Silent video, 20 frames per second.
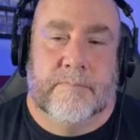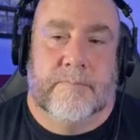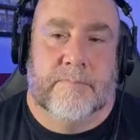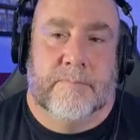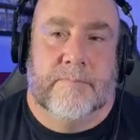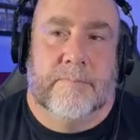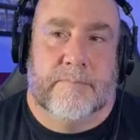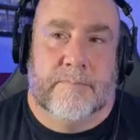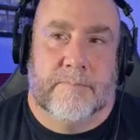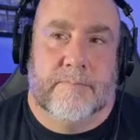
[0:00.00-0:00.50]

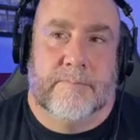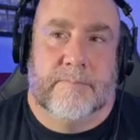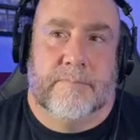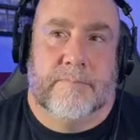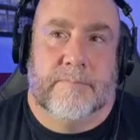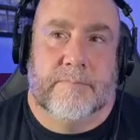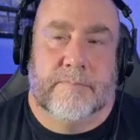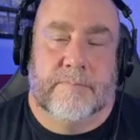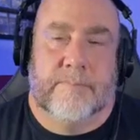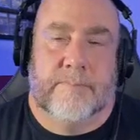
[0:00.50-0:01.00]

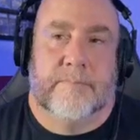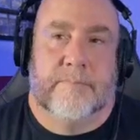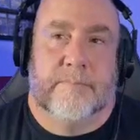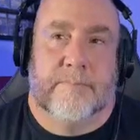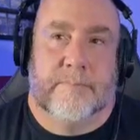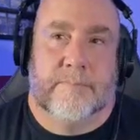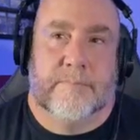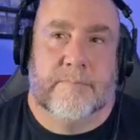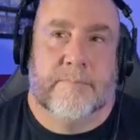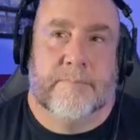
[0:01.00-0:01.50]

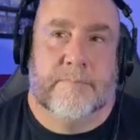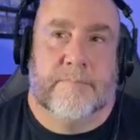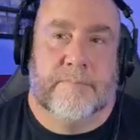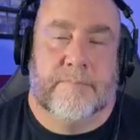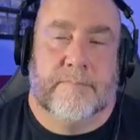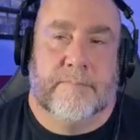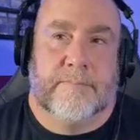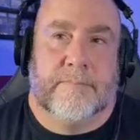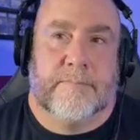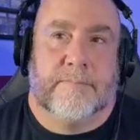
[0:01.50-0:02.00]

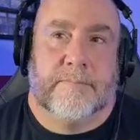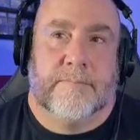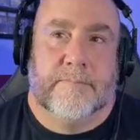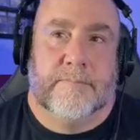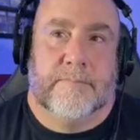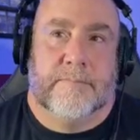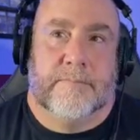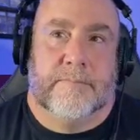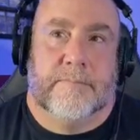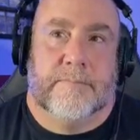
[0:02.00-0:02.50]

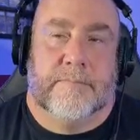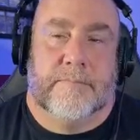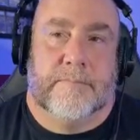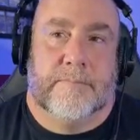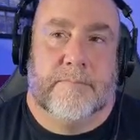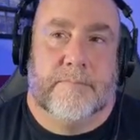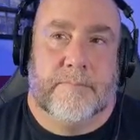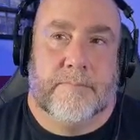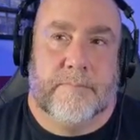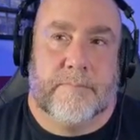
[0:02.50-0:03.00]

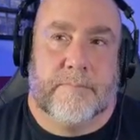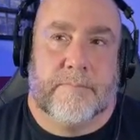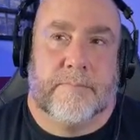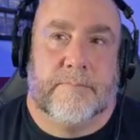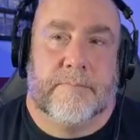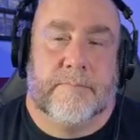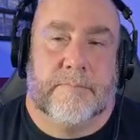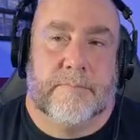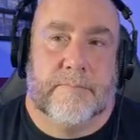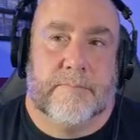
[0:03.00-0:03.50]

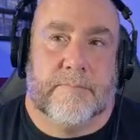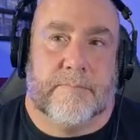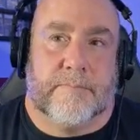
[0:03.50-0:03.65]
(not speaking)